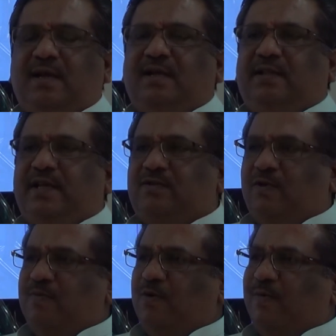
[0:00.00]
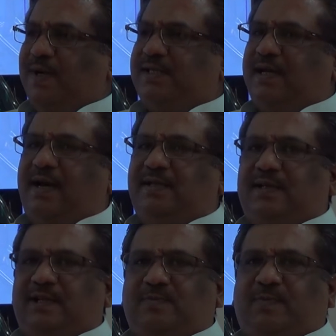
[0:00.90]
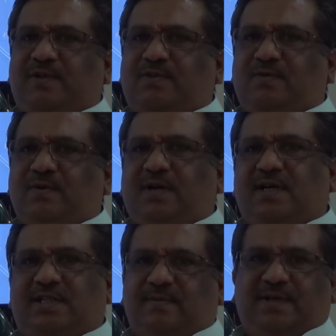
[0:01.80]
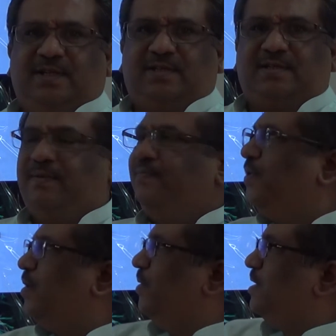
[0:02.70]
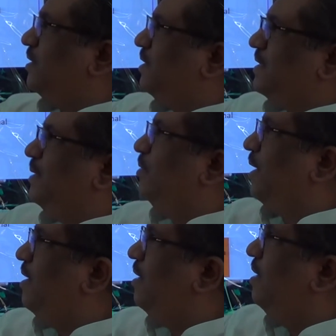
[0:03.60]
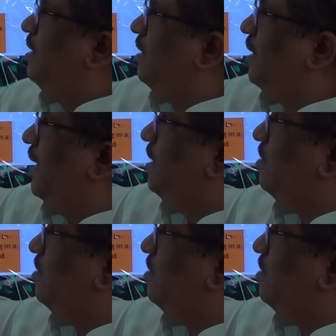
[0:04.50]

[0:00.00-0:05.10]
They show movements as a response to a stimulus. Which are the stimuli? Light,